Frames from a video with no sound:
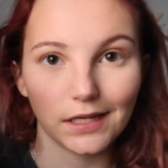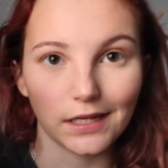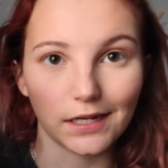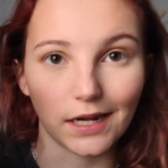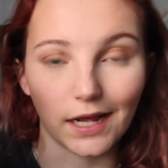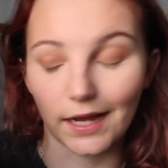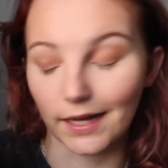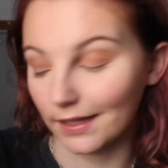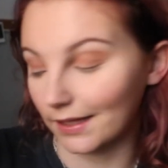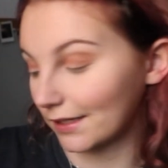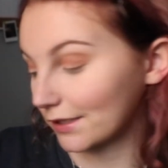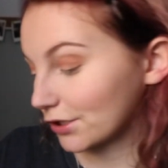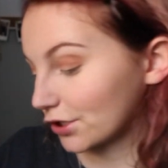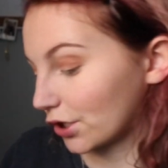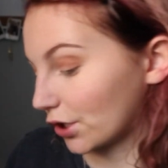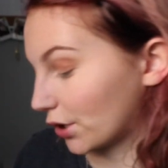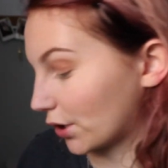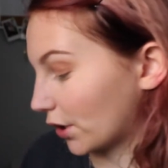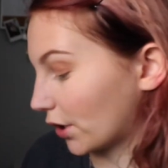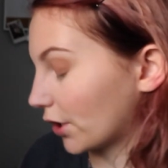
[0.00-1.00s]
an eyelash
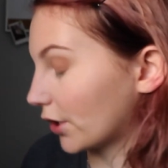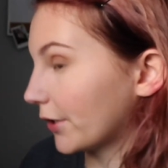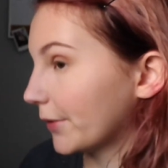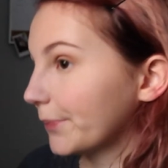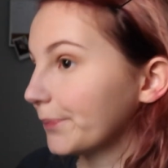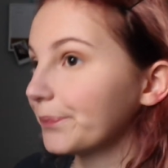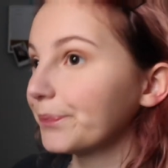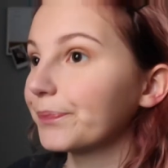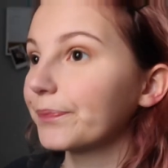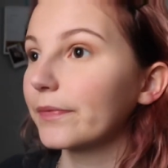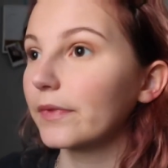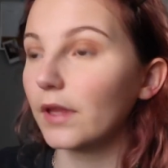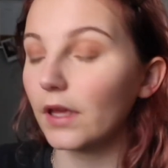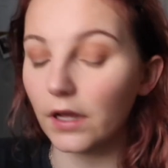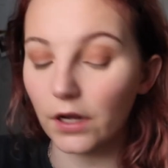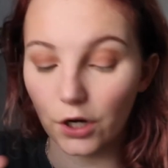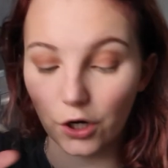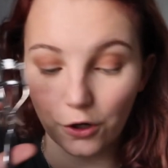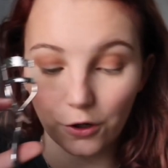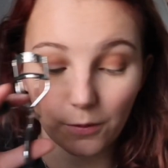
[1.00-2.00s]
curler.
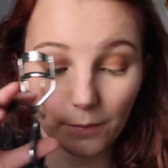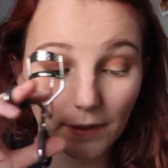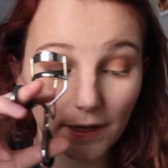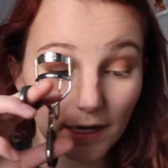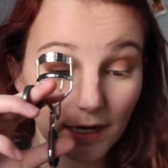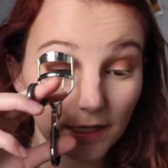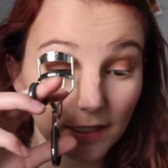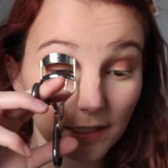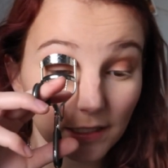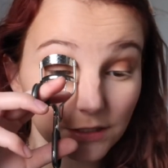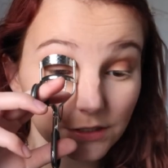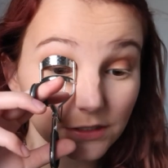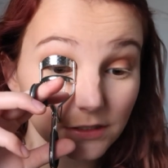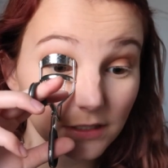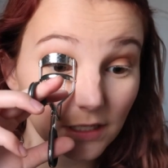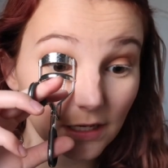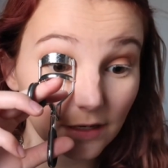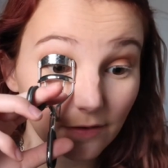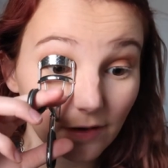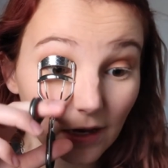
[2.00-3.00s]
Curl my
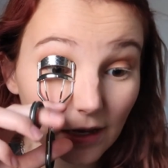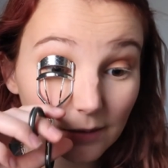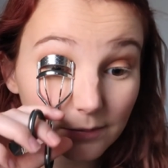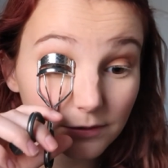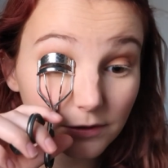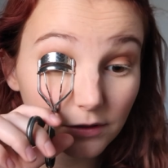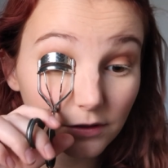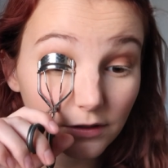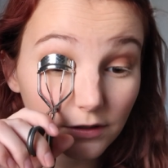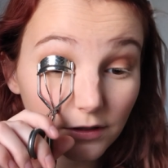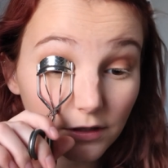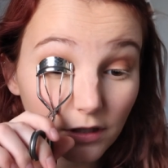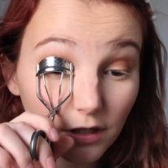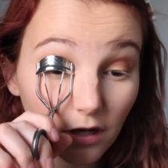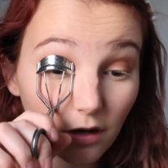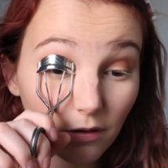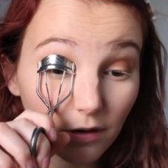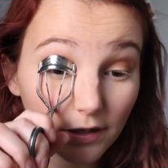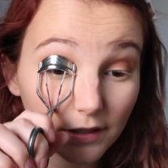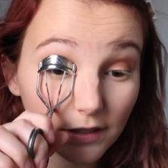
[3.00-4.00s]
eyelashes. I have absolutely
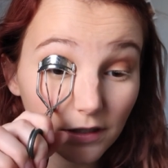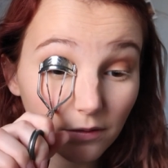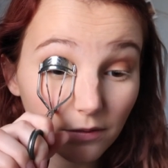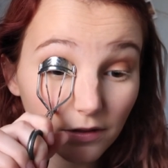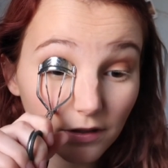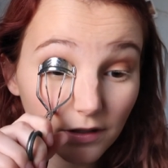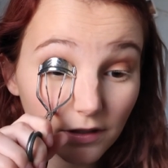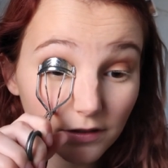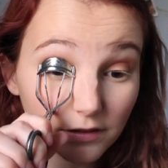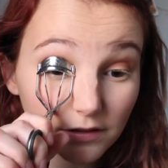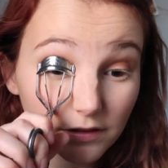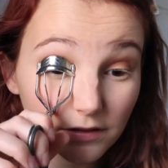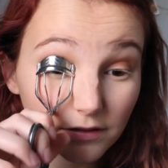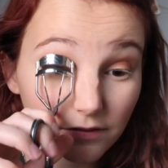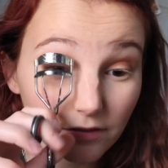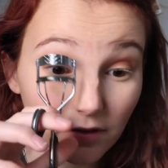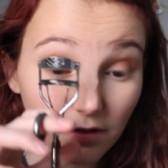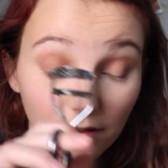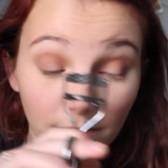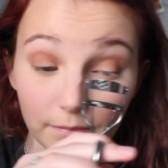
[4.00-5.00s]
no idea where this is
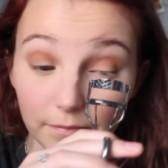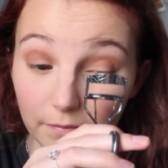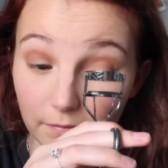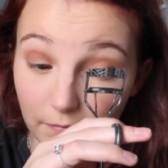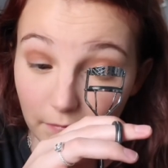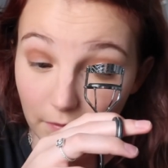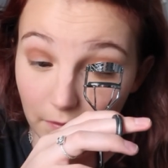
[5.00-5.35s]
from.